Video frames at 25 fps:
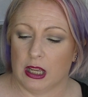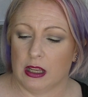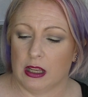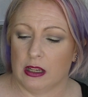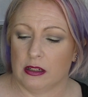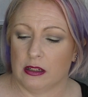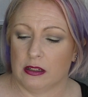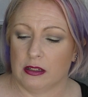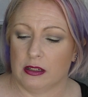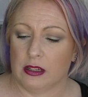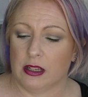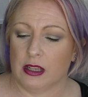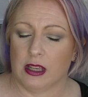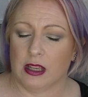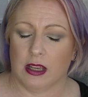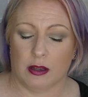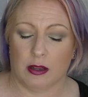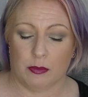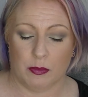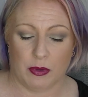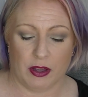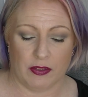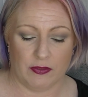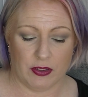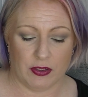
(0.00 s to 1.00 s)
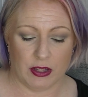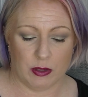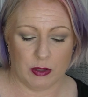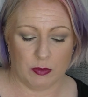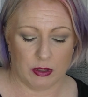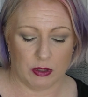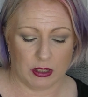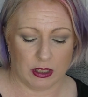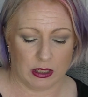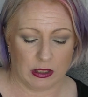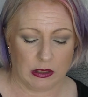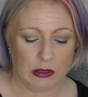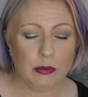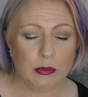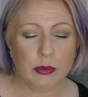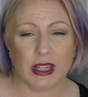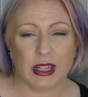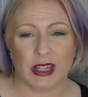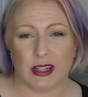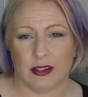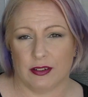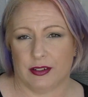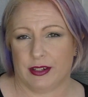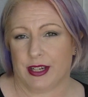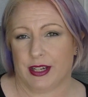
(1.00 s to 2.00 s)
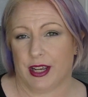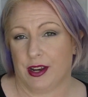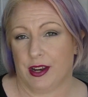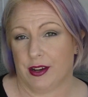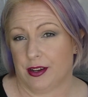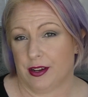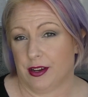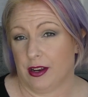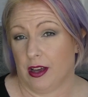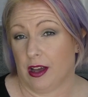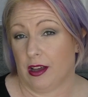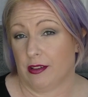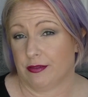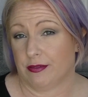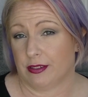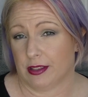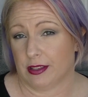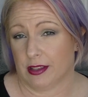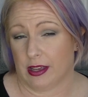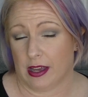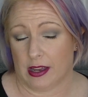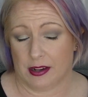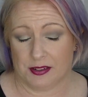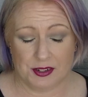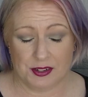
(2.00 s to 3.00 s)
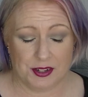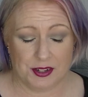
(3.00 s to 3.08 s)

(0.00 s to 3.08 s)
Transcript: and yeah, my face was a little bit irritated after that.